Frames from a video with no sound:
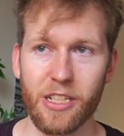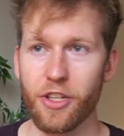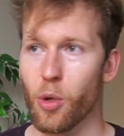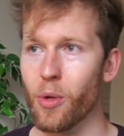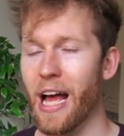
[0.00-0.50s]
and
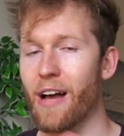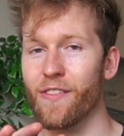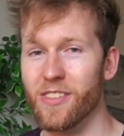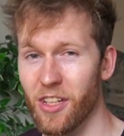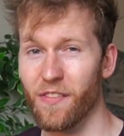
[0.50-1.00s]
you don't want to have
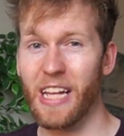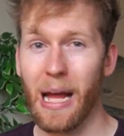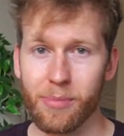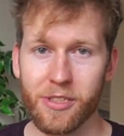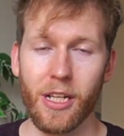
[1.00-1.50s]
kind of
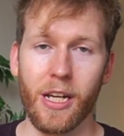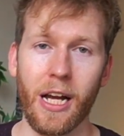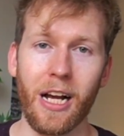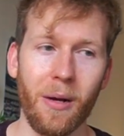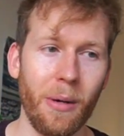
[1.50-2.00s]
gaps
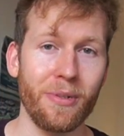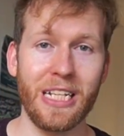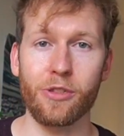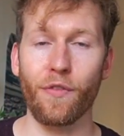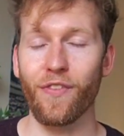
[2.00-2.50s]
and
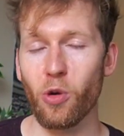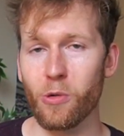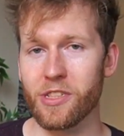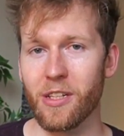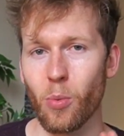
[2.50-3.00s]
potential
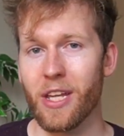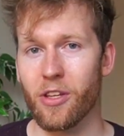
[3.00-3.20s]
flaws in the way